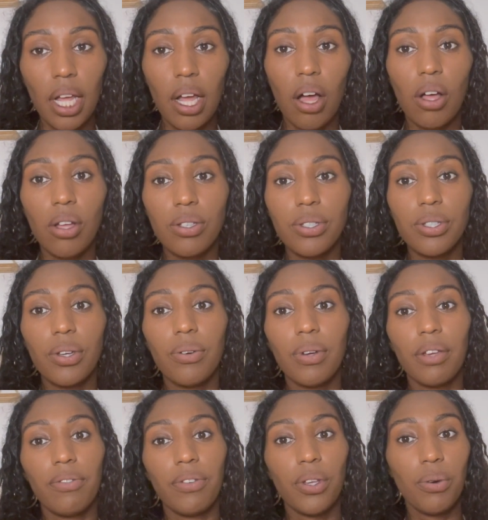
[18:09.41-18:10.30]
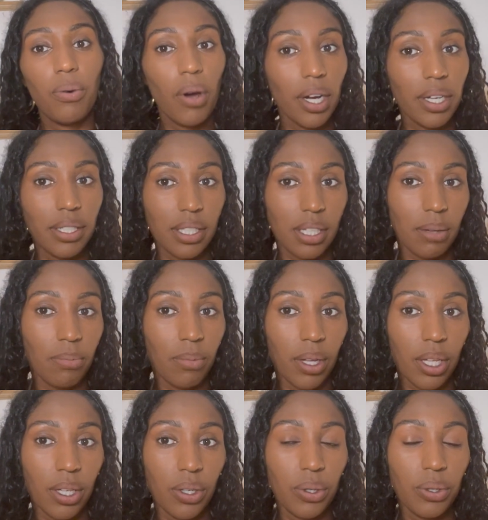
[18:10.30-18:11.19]
Also, if you are
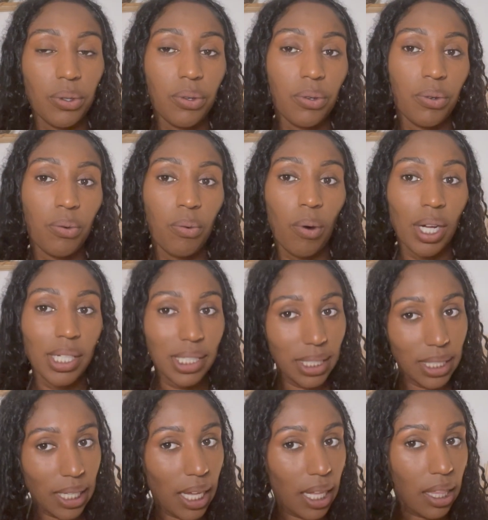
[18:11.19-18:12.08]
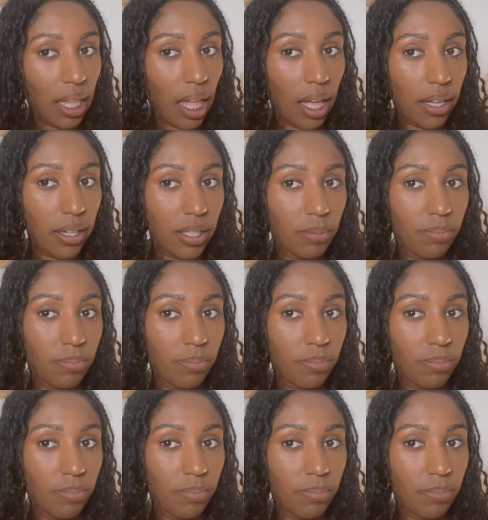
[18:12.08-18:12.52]
someone who wants to get locks,